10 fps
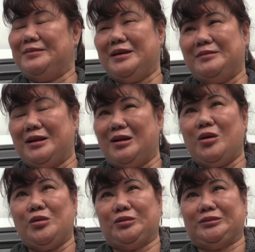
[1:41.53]
him
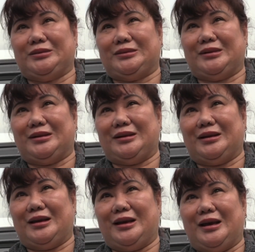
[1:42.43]
alone.
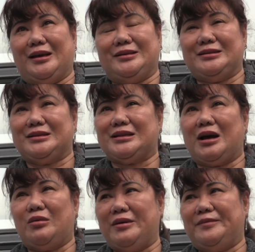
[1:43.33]
And this is
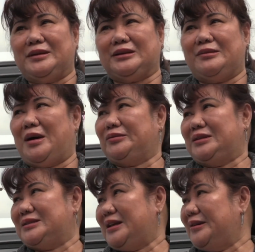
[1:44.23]
how I felt about
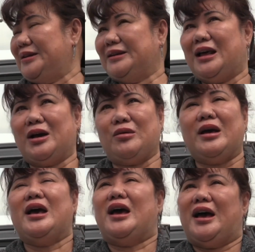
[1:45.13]
this area now.
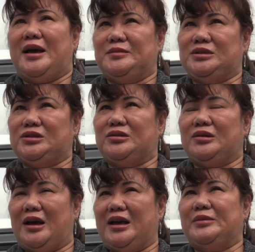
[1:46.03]
I'm sure
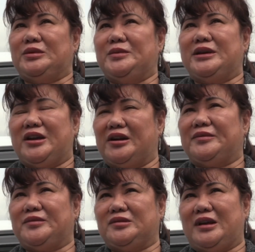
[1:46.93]
I have to be
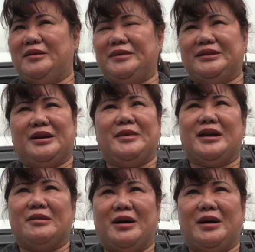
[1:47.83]
careful every time I come